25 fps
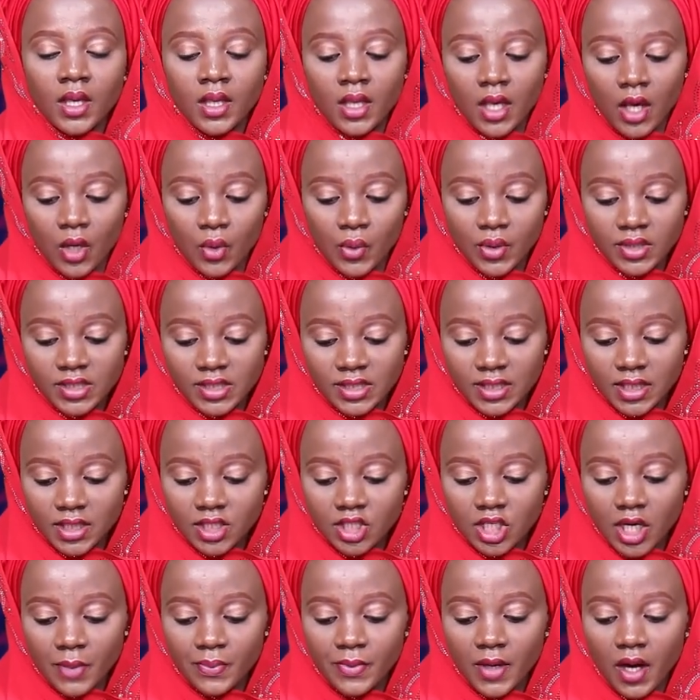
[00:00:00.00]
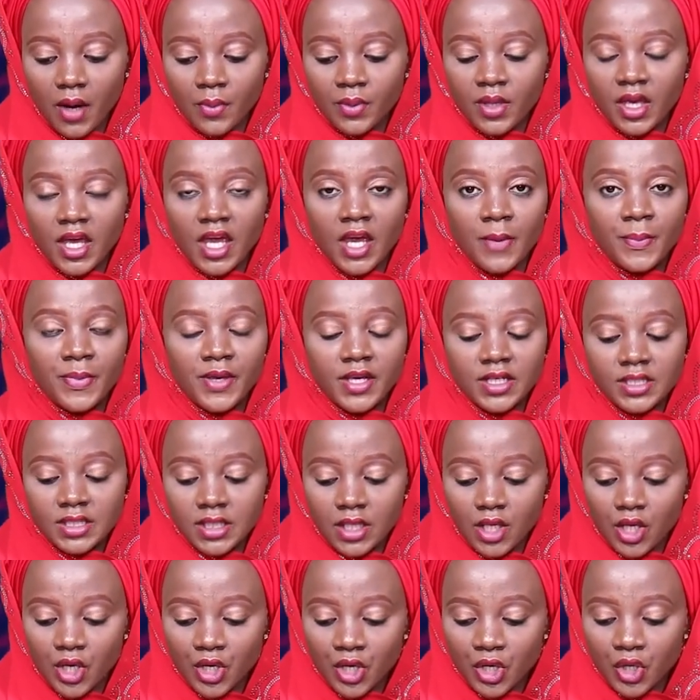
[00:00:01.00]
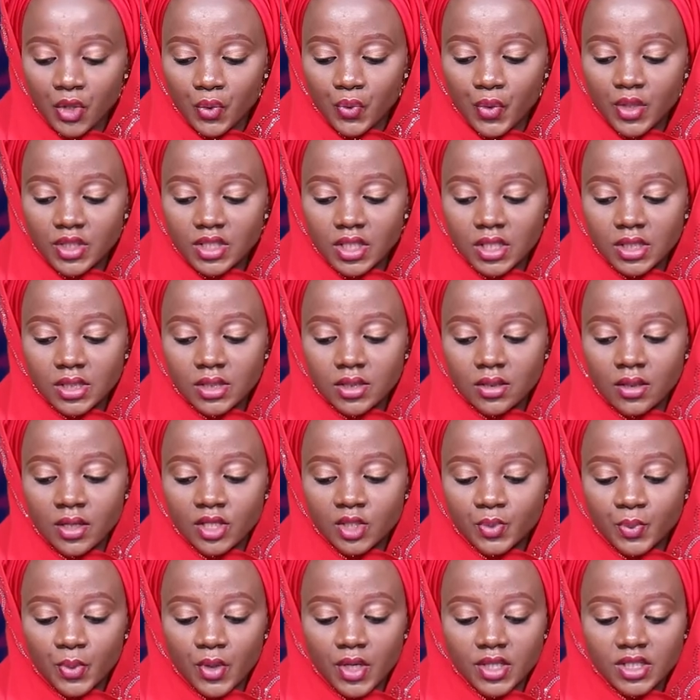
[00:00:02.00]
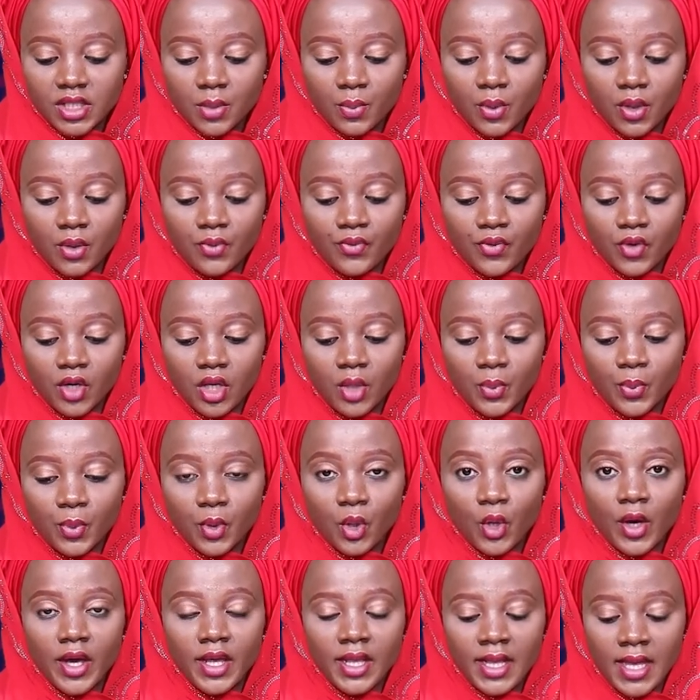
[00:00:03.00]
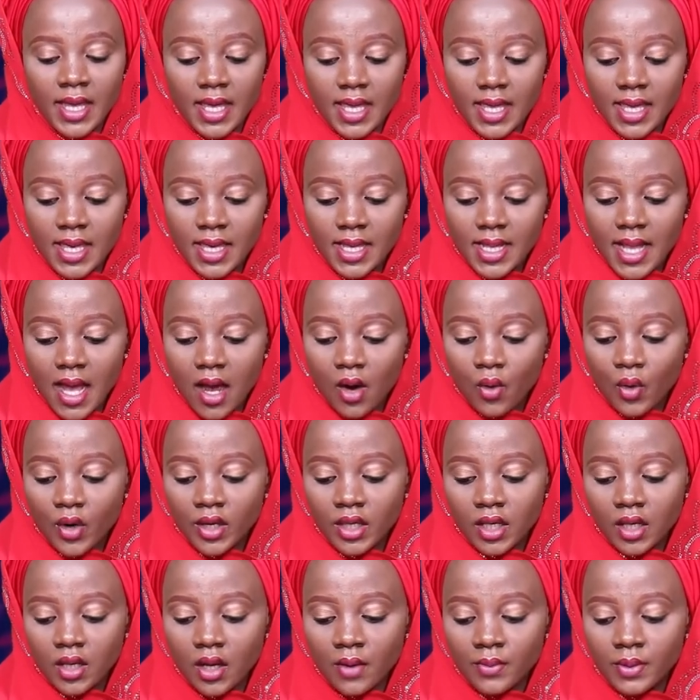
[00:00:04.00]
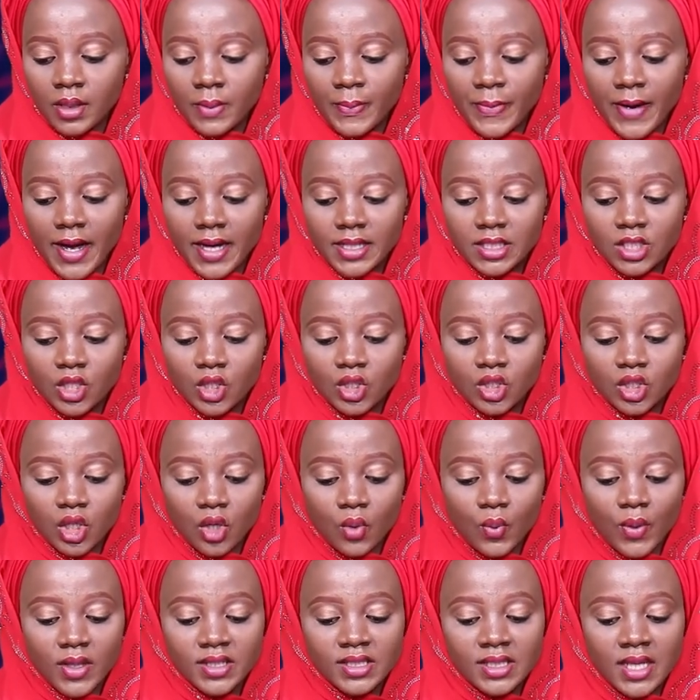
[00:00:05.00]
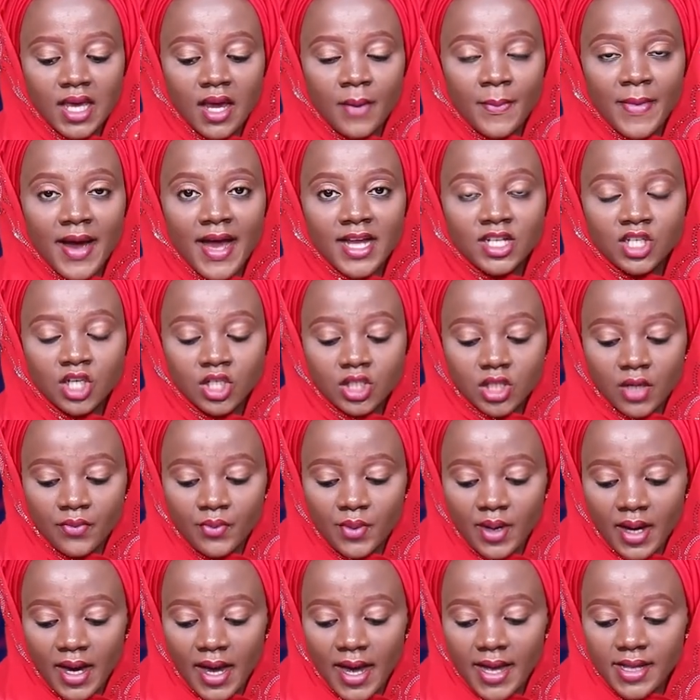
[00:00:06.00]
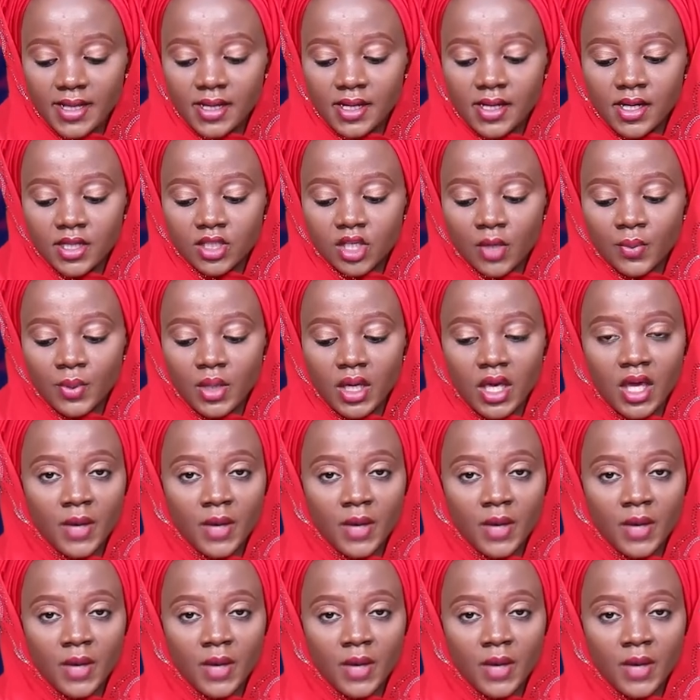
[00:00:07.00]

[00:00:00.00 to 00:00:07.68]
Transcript: The Edo State chapter of the APC, which is responsible for deploying the inner working of the party towards the emergence of the candidate of the